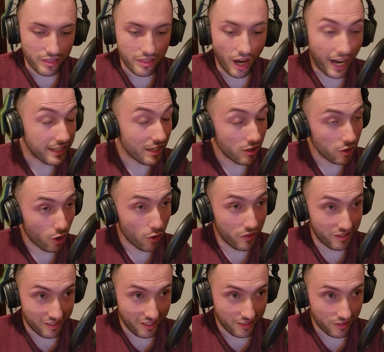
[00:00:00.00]
I didn't know
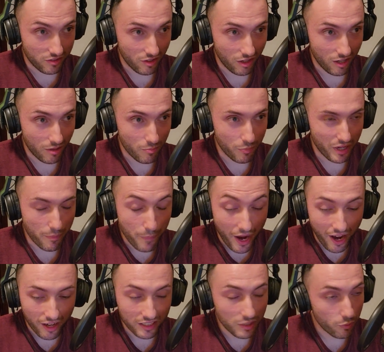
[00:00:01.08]
this at the time, but
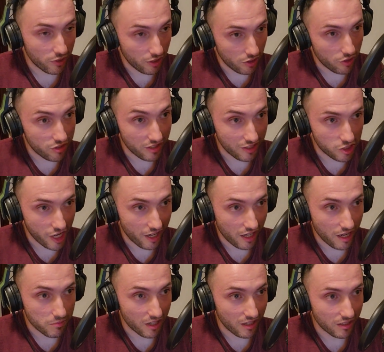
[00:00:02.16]
apparently when you're using the
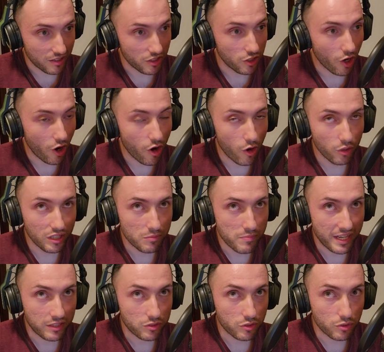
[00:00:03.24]
jackhammer, you're only
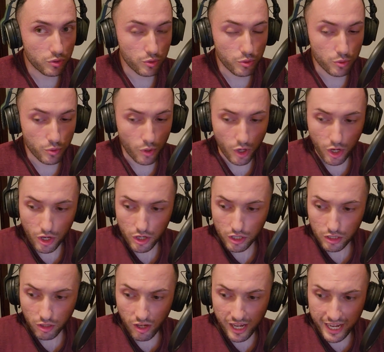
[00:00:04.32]
meant to do
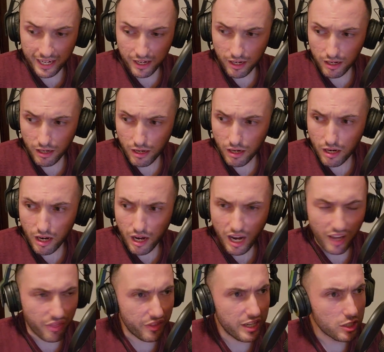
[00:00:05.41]
like,
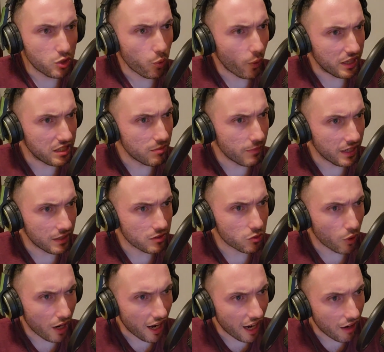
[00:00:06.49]
I think 20 minutes or
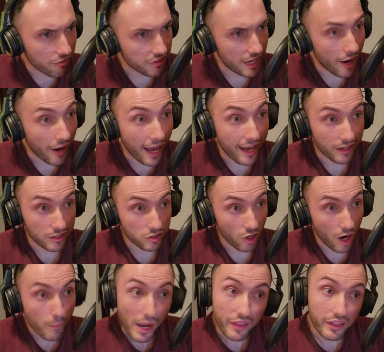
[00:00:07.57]
half an hour at a
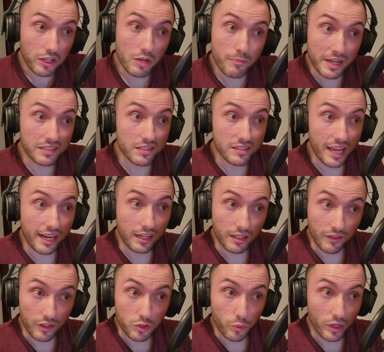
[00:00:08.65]
time. And then you're meant to take
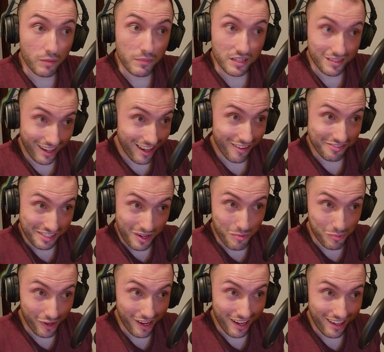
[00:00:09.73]
another 20 minutes or half an hour
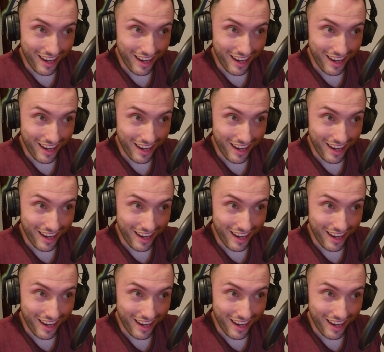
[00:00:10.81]
break.